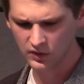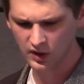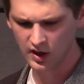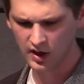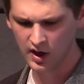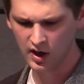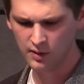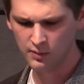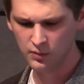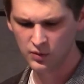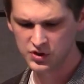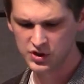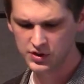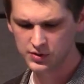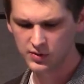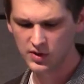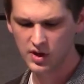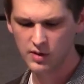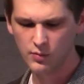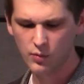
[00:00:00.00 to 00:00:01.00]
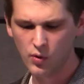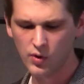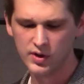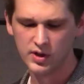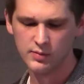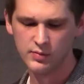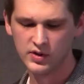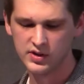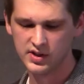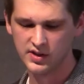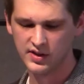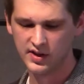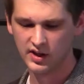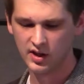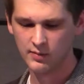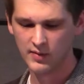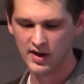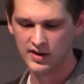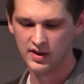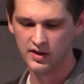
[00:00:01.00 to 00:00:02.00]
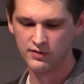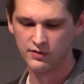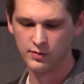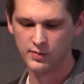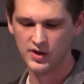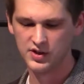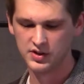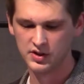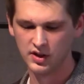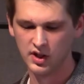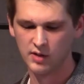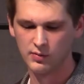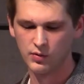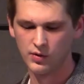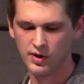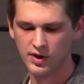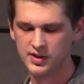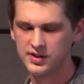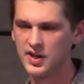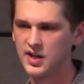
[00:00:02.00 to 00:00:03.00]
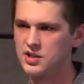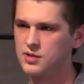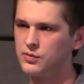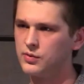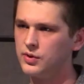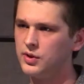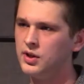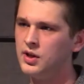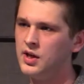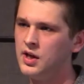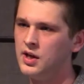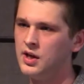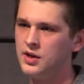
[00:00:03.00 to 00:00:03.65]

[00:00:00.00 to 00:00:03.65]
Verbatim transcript: um, which is really important because I think it made the information a lot more accessible